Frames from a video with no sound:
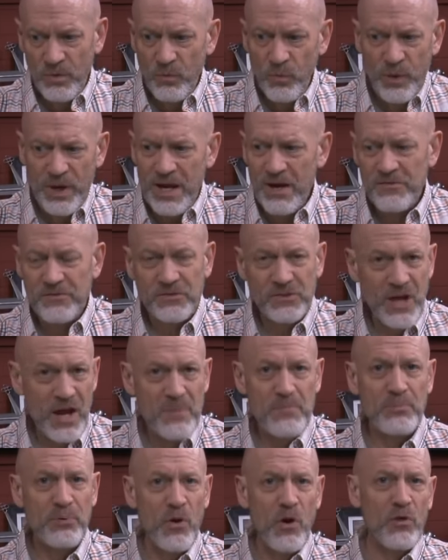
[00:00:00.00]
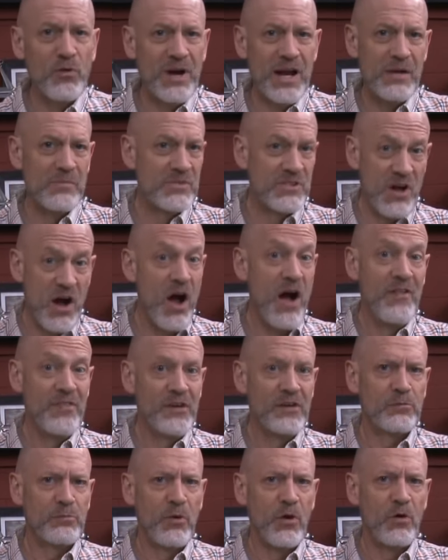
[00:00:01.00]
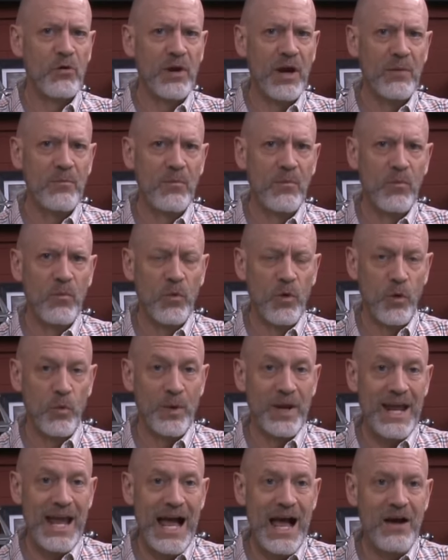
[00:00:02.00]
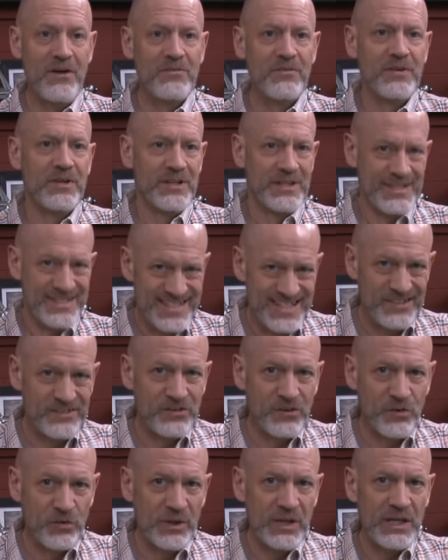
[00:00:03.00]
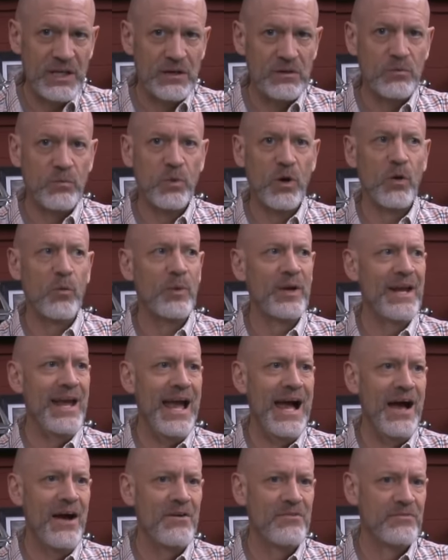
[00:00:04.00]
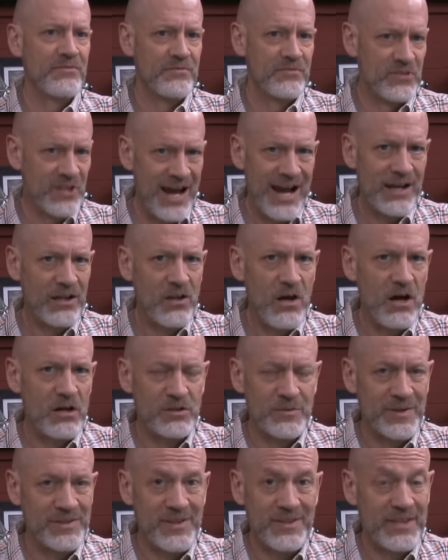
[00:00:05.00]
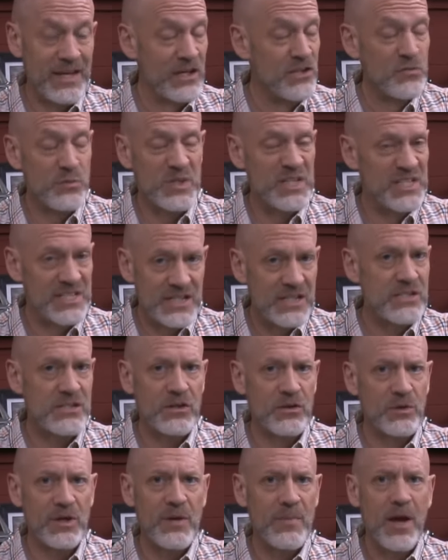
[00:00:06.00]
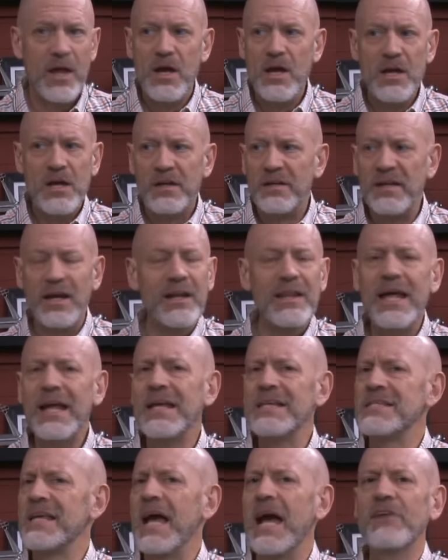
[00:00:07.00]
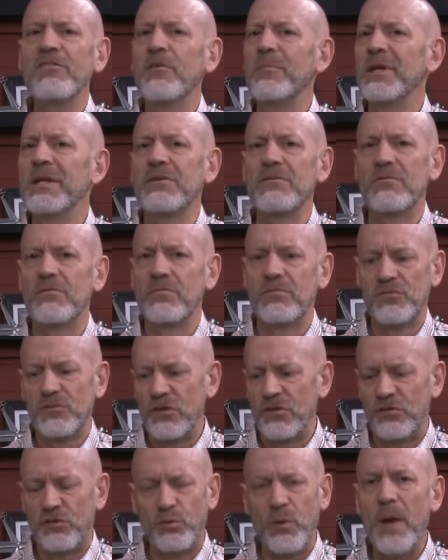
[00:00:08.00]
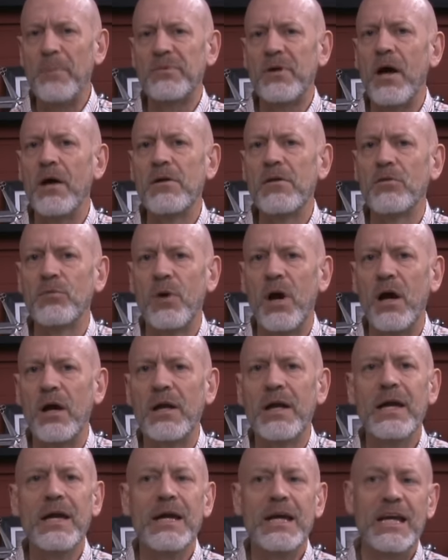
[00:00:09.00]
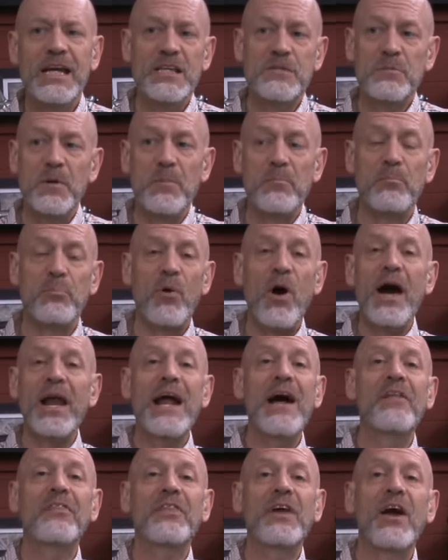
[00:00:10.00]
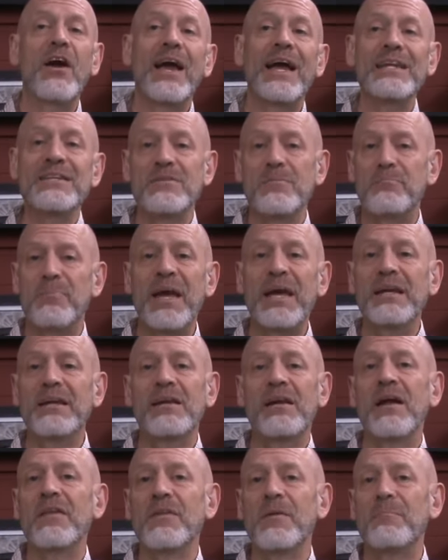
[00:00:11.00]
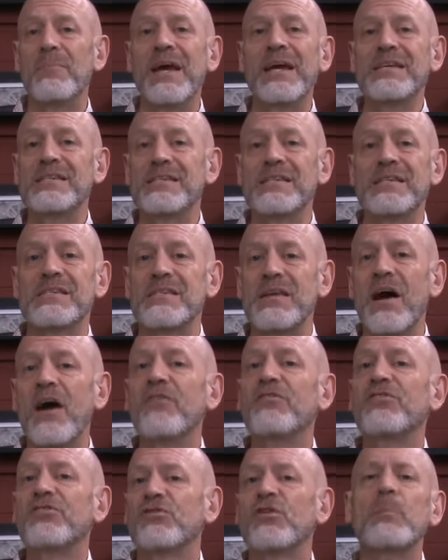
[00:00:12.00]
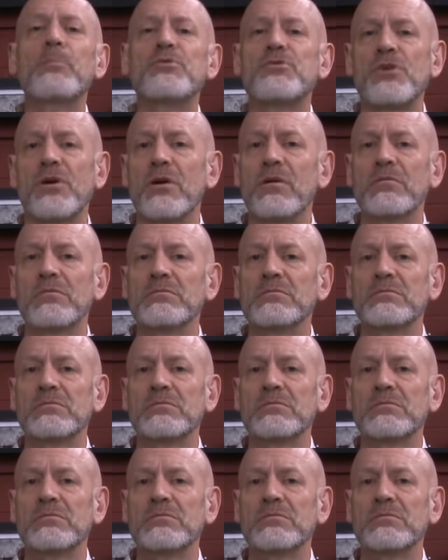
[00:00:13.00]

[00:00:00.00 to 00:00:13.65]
we have done programs on this program where we have disagreed, where we have dialogued about the things we disagree about. None of that has ever been just swept under the rug. It's been brought out there and debated on the basis of scripture.